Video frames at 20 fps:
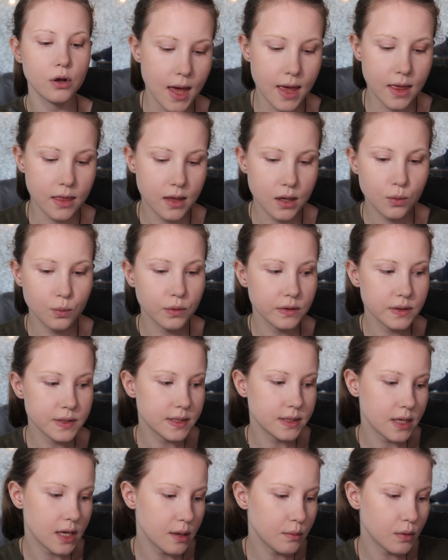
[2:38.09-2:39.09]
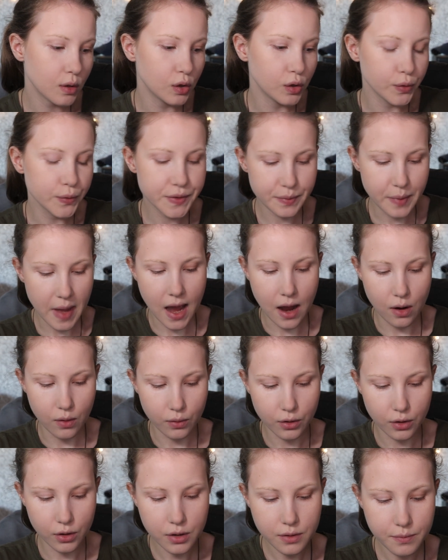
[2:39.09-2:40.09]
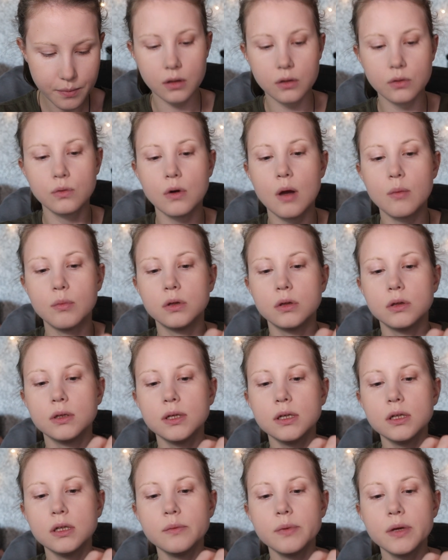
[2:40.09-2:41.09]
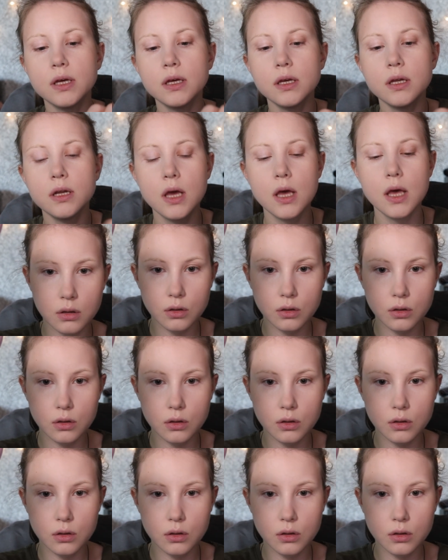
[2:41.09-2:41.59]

And then with the same loose powder, I'll grab a little bit,